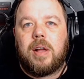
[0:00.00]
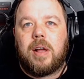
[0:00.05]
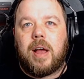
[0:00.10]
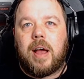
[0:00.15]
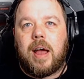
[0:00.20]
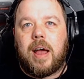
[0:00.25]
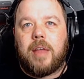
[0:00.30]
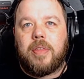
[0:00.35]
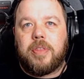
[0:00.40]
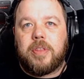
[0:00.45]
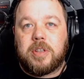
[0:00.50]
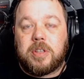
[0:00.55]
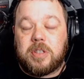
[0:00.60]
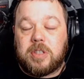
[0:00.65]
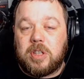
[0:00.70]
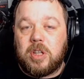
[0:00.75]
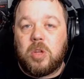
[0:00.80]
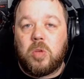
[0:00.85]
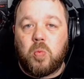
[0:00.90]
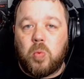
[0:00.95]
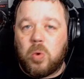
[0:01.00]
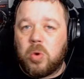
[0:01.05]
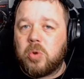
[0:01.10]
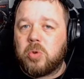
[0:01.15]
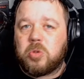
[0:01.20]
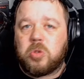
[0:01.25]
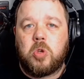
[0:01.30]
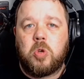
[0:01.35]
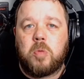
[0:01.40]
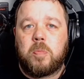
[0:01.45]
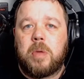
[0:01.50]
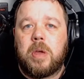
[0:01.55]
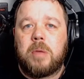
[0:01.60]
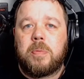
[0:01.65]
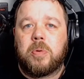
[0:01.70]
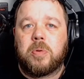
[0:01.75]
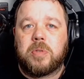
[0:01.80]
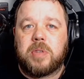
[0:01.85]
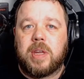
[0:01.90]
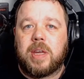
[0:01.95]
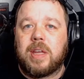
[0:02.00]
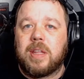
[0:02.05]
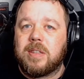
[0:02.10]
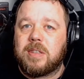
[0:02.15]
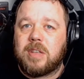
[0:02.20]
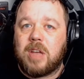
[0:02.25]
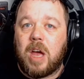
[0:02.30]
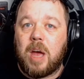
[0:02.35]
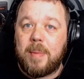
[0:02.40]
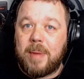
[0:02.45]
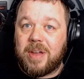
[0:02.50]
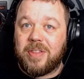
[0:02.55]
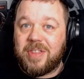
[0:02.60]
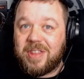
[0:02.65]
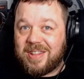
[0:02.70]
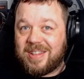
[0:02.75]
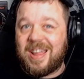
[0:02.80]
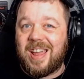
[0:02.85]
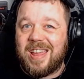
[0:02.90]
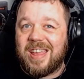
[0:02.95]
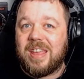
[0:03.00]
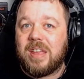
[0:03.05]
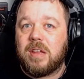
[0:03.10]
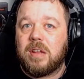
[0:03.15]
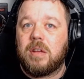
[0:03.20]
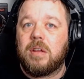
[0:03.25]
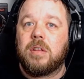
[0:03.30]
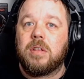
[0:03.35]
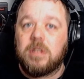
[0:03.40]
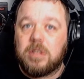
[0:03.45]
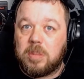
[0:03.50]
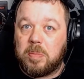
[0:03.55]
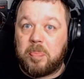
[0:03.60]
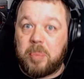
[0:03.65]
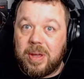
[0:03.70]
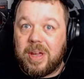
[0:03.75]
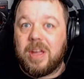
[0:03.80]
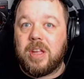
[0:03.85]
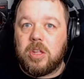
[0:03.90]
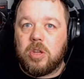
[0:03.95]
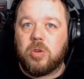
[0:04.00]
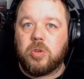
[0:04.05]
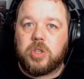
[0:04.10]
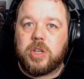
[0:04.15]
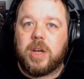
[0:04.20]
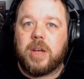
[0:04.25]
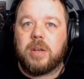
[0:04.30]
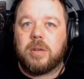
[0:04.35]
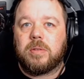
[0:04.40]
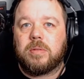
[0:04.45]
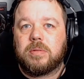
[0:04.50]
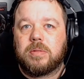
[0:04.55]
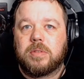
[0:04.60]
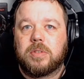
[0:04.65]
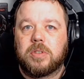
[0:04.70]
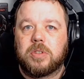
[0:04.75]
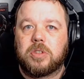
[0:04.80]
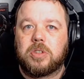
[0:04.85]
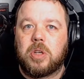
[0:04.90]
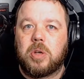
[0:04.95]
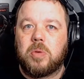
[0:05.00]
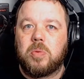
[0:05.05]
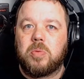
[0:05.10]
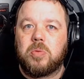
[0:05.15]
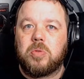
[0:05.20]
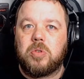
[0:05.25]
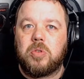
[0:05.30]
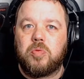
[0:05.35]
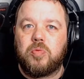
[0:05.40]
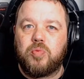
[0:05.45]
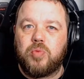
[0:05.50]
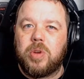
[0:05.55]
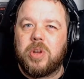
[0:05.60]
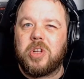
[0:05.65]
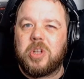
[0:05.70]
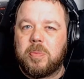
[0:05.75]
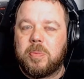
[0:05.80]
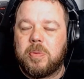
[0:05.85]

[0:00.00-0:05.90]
and there's still one or two people taking time out of their day to be in your channel. So you really should be